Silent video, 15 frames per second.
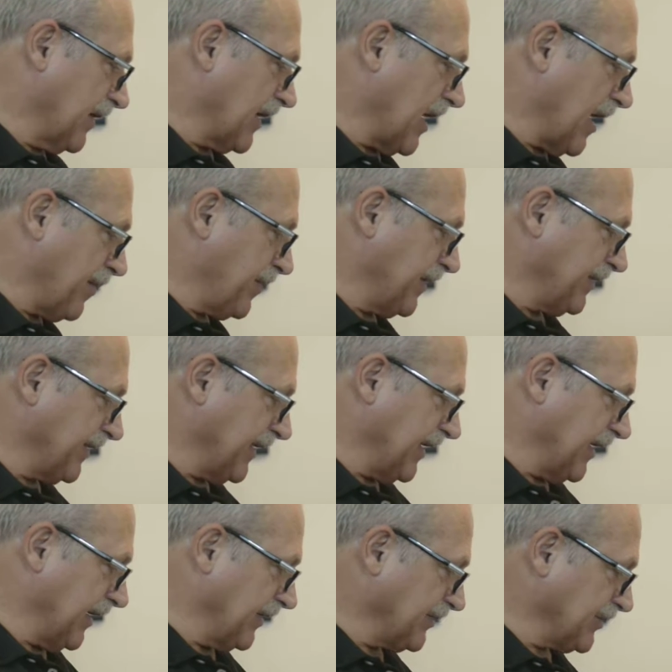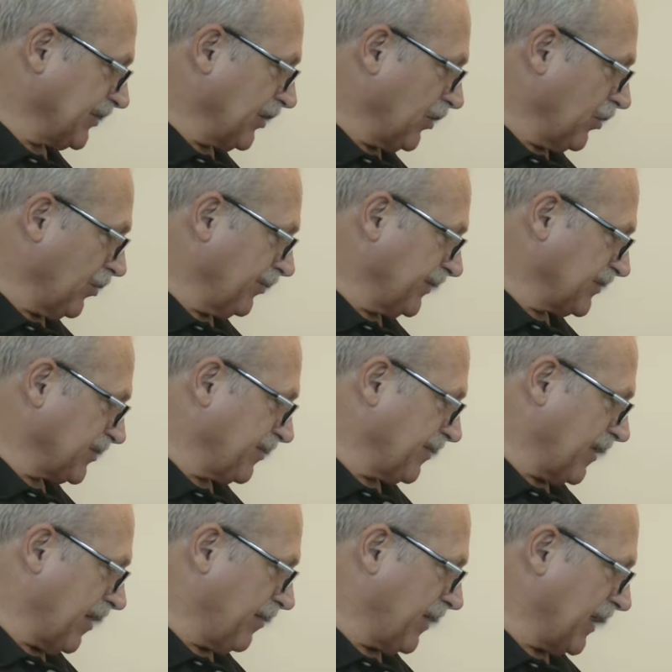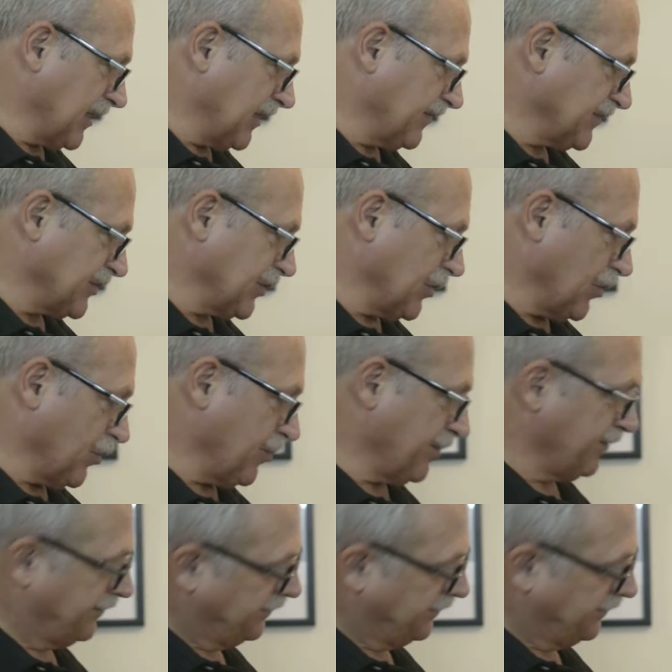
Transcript: of copied the Genome. There's a model of Genome